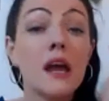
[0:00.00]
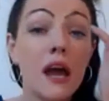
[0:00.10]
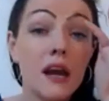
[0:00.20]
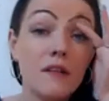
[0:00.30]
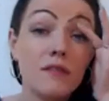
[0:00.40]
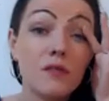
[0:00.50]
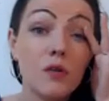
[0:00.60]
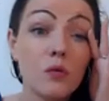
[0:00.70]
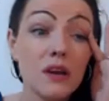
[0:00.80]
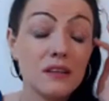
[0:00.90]
And if you've
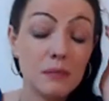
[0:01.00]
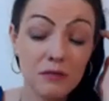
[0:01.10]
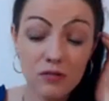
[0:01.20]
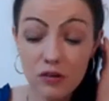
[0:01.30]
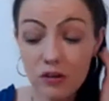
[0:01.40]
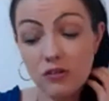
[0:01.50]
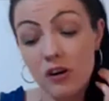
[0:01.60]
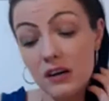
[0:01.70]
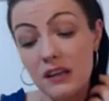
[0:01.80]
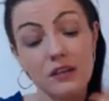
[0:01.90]
already been through your
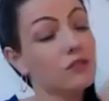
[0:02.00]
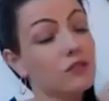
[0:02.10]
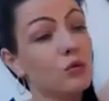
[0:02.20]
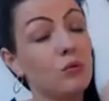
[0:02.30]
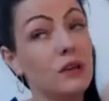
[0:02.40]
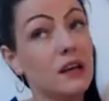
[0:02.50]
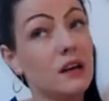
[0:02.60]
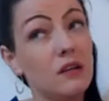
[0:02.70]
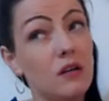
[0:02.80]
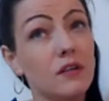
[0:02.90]
dark night of the soul, like a
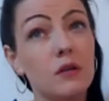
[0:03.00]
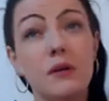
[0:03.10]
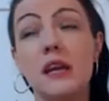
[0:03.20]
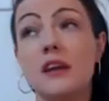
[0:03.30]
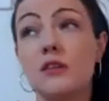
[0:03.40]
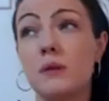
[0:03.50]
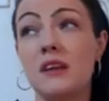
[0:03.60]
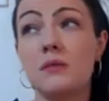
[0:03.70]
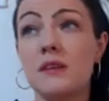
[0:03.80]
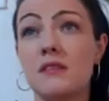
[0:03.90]
lot of Aquarius
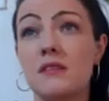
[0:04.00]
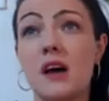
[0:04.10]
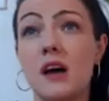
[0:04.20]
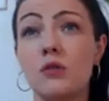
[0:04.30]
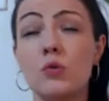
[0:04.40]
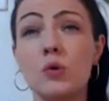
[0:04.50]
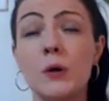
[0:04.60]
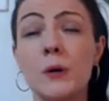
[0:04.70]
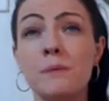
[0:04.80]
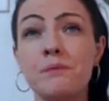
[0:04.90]
placements that I know,
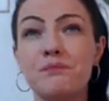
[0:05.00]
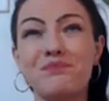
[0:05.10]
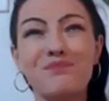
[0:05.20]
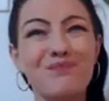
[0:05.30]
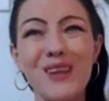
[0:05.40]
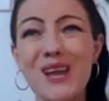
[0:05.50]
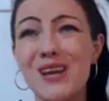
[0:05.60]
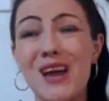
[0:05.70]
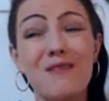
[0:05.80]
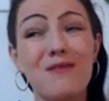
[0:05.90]

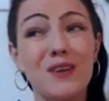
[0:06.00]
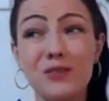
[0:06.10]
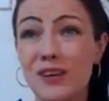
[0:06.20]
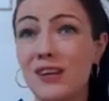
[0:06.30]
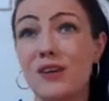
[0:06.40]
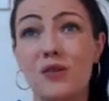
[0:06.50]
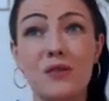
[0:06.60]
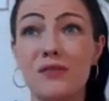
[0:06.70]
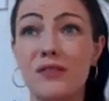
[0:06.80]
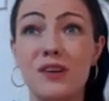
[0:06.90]
it feels like you're
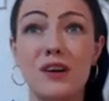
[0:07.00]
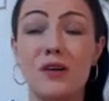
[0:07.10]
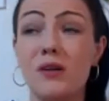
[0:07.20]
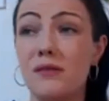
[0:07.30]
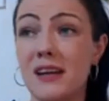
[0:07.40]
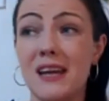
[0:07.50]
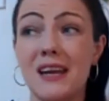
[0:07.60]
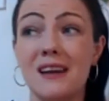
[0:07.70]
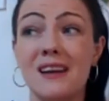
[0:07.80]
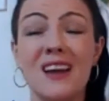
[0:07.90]
going through it all over
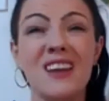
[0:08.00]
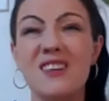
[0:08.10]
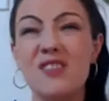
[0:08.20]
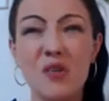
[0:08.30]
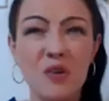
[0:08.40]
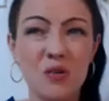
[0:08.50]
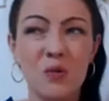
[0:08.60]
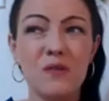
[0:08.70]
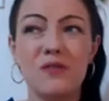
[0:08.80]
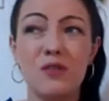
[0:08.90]
again. You're not
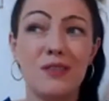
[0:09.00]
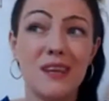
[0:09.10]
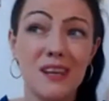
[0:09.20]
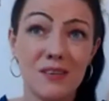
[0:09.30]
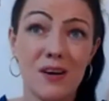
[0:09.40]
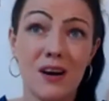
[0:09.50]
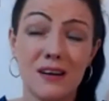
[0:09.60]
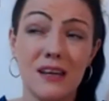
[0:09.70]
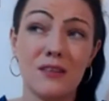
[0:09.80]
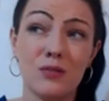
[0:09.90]
going through the dark
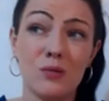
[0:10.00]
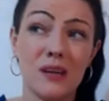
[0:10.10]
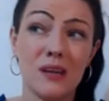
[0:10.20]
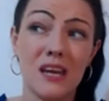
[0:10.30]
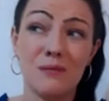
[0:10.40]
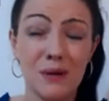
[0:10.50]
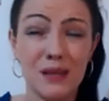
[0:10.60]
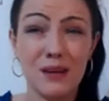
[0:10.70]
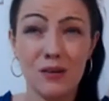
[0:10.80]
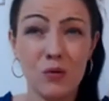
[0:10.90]
night of the soul again, but
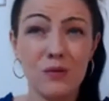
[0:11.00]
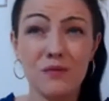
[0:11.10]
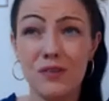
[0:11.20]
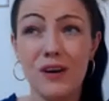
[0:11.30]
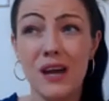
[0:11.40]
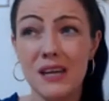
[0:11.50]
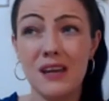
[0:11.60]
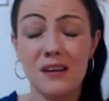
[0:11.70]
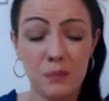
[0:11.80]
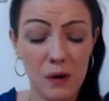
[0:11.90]
you're going through a
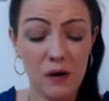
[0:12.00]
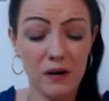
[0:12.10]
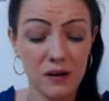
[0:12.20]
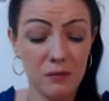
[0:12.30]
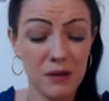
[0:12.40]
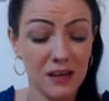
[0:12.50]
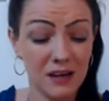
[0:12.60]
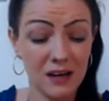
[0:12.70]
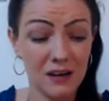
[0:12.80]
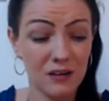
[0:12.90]
heightened part of your
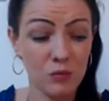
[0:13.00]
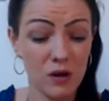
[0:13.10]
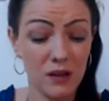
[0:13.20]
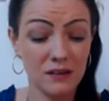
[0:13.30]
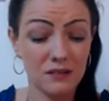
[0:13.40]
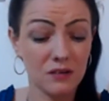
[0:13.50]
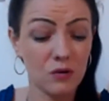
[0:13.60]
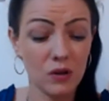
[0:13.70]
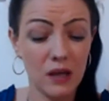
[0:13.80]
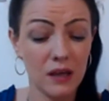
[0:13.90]
awakening, is what I like to
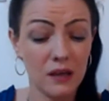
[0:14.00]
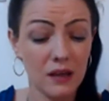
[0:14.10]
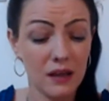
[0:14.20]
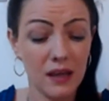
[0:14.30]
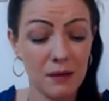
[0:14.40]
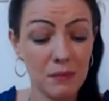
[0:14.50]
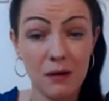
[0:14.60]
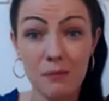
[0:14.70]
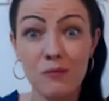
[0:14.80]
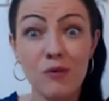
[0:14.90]
call it. And
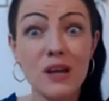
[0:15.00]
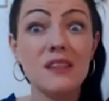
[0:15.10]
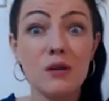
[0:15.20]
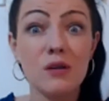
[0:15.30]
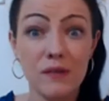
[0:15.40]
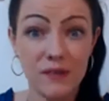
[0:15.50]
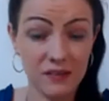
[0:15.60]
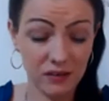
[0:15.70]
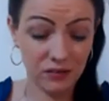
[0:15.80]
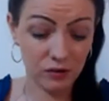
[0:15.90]
I'm right there with you,
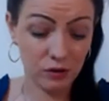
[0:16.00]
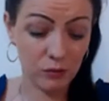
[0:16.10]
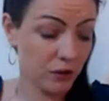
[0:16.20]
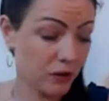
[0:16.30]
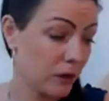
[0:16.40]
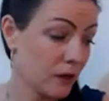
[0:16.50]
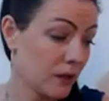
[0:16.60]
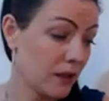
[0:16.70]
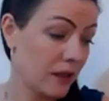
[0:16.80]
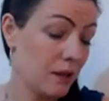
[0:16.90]
sister or brother.
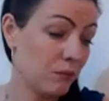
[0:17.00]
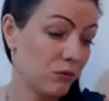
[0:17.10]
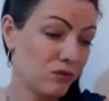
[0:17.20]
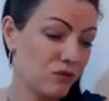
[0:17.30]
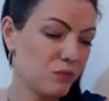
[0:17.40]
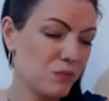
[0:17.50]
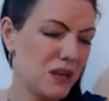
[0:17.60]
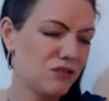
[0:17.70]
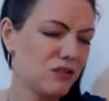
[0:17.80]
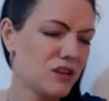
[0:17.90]
So just
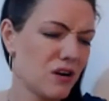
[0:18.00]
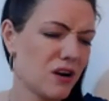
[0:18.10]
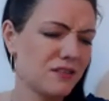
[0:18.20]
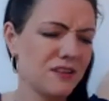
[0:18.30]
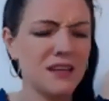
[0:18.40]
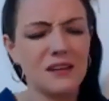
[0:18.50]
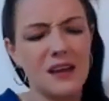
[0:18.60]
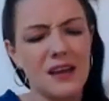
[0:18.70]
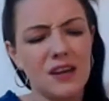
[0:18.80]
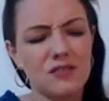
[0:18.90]
make sure you are taking that
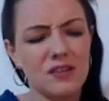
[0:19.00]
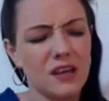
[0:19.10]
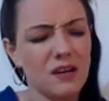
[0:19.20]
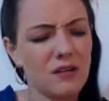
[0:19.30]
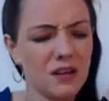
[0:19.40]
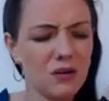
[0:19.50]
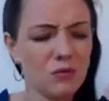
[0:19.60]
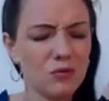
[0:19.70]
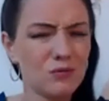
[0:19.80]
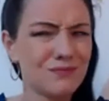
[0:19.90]
extra care, that,
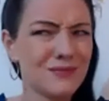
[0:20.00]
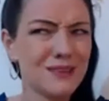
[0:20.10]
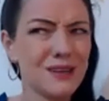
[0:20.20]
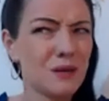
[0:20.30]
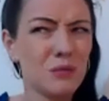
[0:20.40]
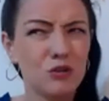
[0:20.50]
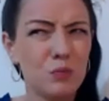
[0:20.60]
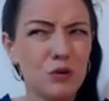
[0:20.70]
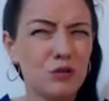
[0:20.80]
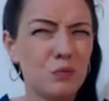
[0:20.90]
don't
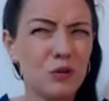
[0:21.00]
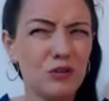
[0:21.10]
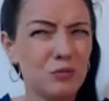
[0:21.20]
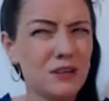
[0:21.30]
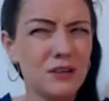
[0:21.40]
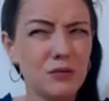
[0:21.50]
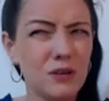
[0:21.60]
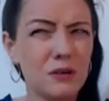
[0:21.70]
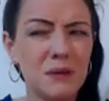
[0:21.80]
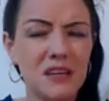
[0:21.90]
push when you know
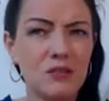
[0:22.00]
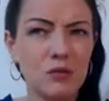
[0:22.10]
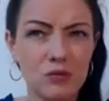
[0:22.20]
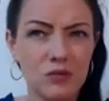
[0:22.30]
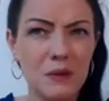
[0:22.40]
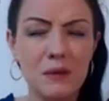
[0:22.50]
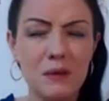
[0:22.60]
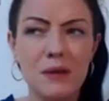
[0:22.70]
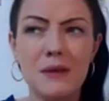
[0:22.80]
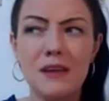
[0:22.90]
you're being told to
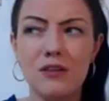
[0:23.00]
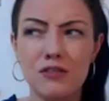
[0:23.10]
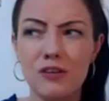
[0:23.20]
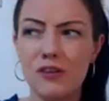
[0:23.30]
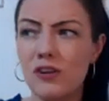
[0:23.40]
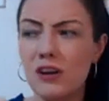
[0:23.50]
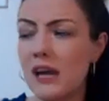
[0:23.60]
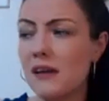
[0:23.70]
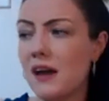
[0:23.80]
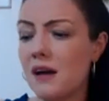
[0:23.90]
be, because you could
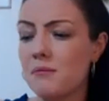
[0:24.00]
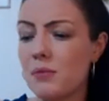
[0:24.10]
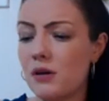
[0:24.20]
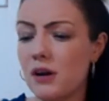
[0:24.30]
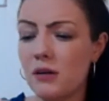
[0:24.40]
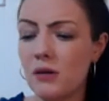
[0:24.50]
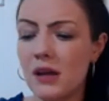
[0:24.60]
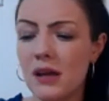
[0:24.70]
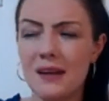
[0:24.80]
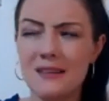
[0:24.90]
regret that and burn out.
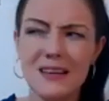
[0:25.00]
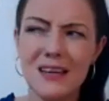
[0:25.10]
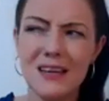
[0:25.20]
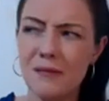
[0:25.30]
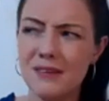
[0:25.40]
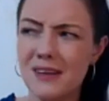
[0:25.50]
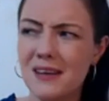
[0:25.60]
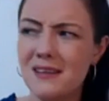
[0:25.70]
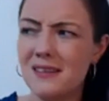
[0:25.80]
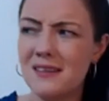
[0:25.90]
It's like I was
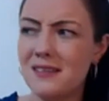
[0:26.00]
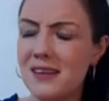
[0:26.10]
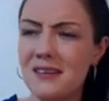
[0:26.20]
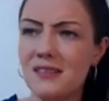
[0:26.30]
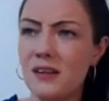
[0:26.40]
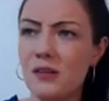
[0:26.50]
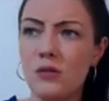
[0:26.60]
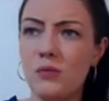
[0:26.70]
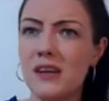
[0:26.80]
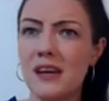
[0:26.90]
guided to stay still all
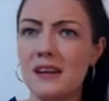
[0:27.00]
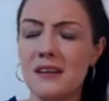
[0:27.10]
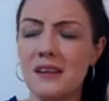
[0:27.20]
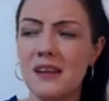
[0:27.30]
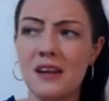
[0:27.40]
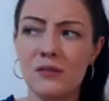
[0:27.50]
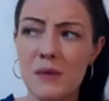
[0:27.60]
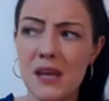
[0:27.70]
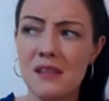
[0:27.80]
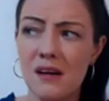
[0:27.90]
weekend, and then it's
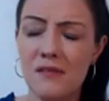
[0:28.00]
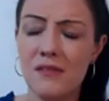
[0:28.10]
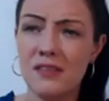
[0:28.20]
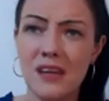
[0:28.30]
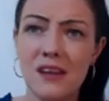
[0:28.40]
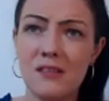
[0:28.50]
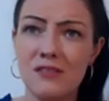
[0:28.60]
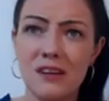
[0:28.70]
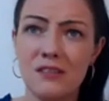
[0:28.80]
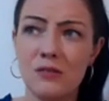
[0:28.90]
meant that I've had the
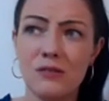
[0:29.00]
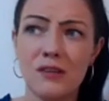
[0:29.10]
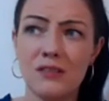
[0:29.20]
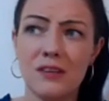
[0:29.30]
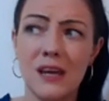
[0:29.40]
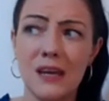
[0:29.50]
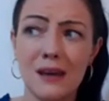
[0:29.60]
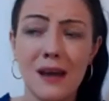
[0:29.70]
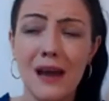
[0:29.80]
energy to do this tonight.